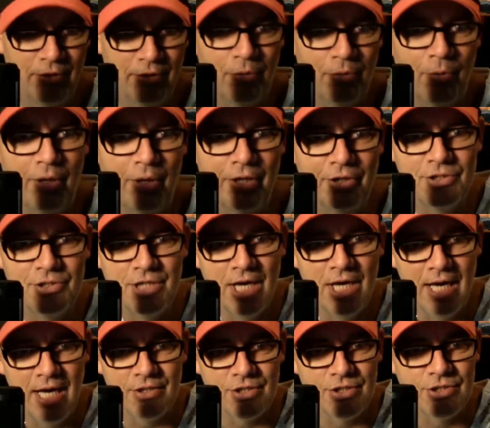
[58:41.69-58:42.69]
don't want your
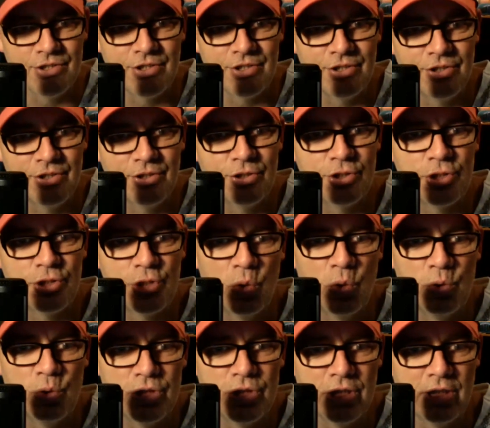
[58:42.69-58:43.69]
taxes or your
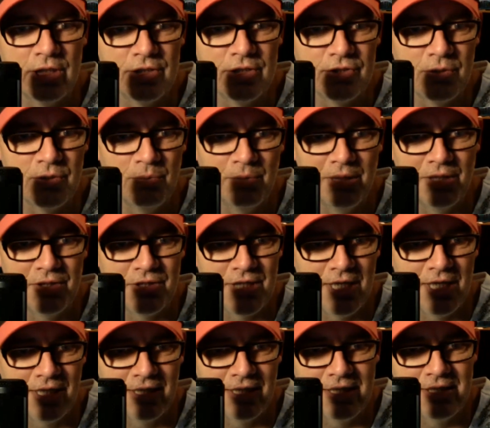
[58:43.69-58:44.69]
socialism because
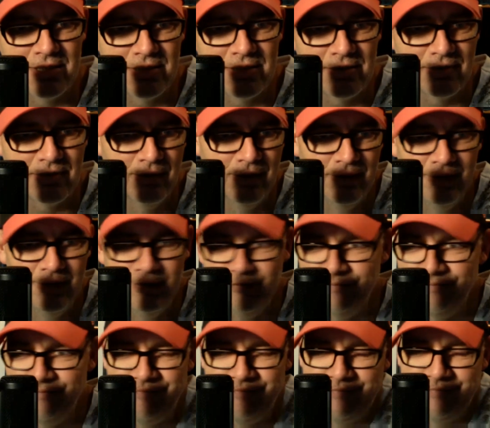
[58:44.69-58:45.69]
that leads to,
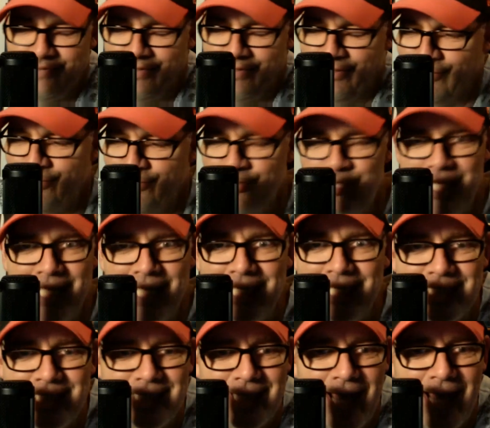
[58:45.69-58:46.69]
you know,
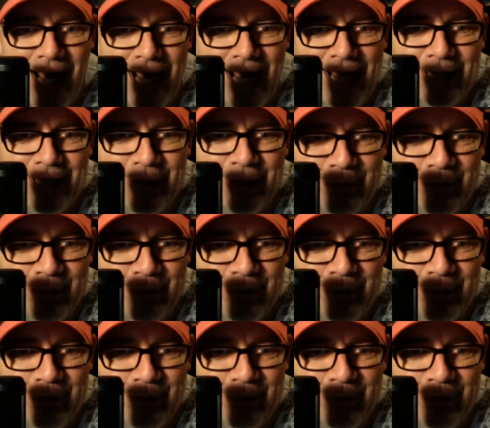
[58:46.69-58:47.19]
genocide or